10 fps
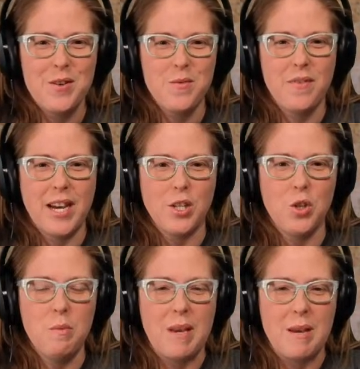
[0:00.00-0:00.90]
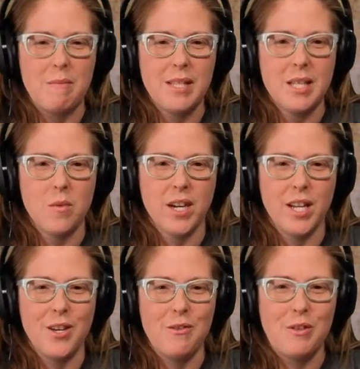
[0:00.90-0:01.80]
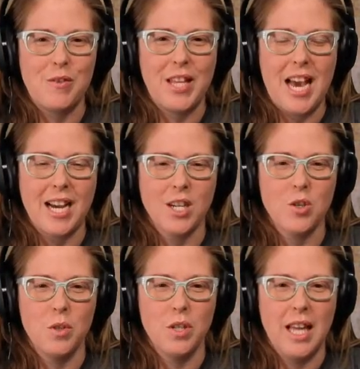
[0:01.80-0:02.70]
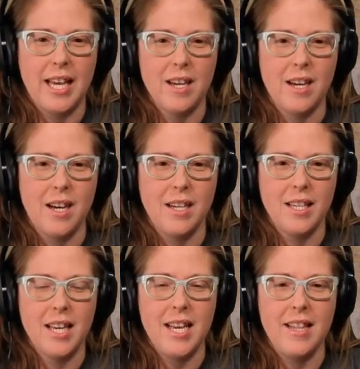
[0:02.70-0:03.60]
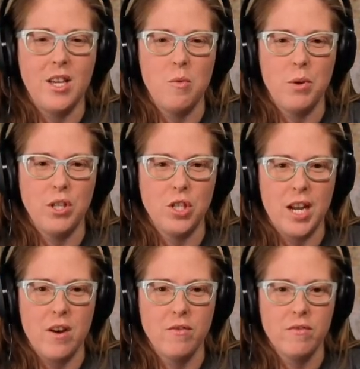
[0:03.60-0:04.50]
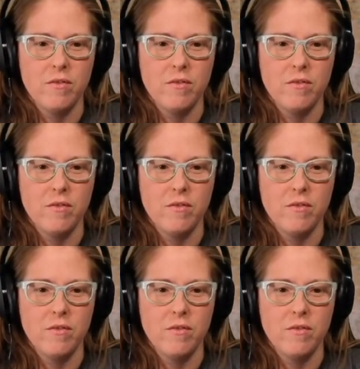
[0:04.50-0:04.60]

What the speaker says: We've got 2 beams that we're gonna use for the actual key that you push down.